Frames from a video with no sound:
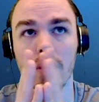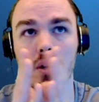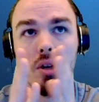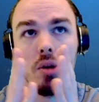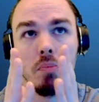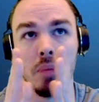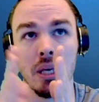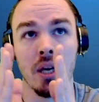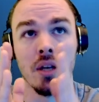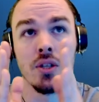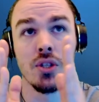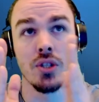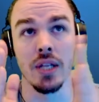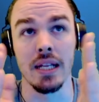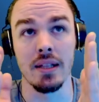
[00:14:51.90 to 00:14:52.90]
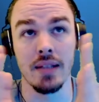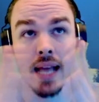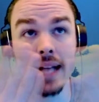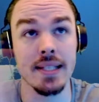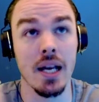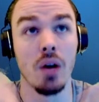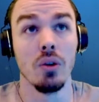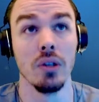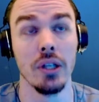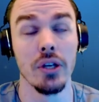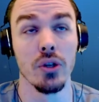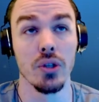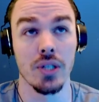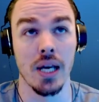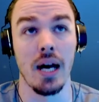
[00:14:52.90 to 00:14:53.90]
Because like that's how
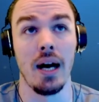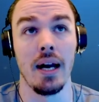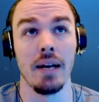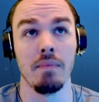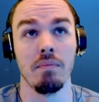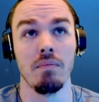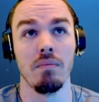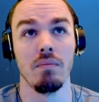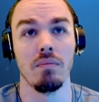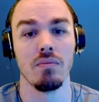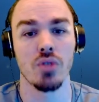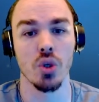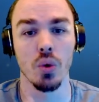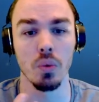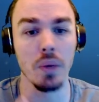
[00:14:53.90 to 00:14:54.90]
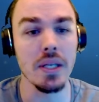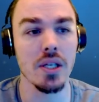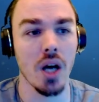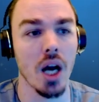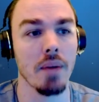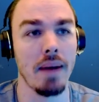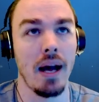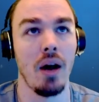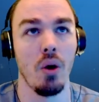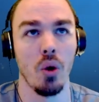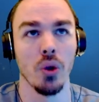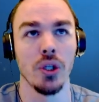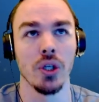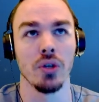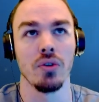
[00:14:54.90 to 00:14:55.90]
little time. So when we talk about how old
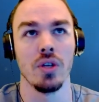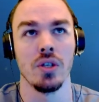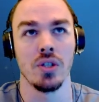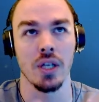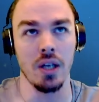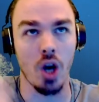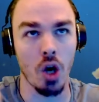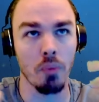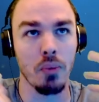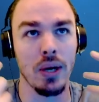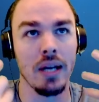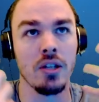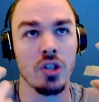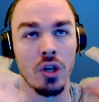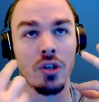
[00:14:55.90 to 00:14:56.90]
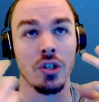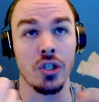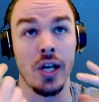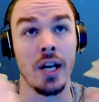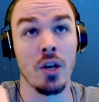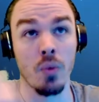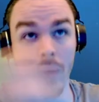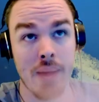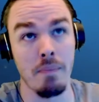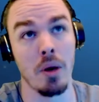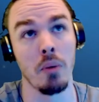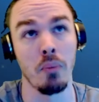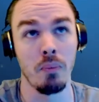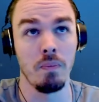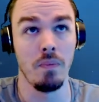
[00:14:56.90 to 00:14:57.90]
the earth is, like our brains aren't designed to wrap
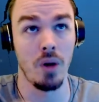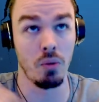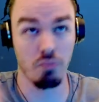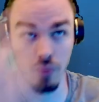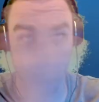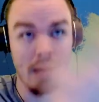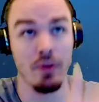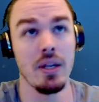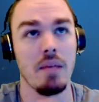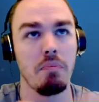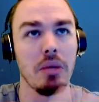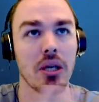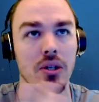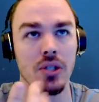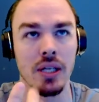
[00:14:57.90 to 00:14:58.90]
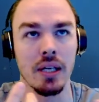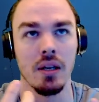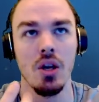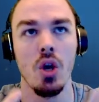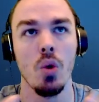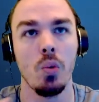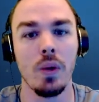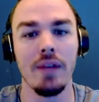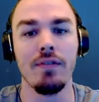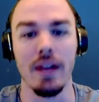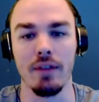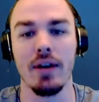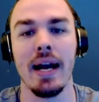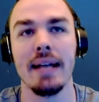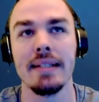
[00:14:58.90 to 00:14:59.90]
around it because like we've
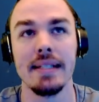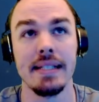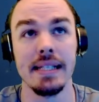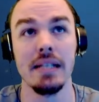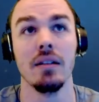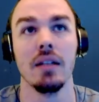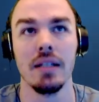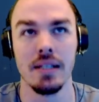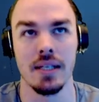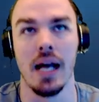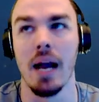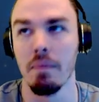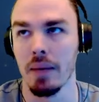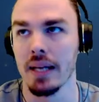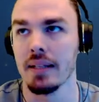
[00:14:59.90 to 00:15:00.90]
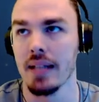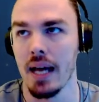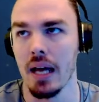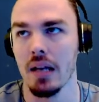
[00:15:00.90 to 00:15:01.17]
never had to deal in time like that.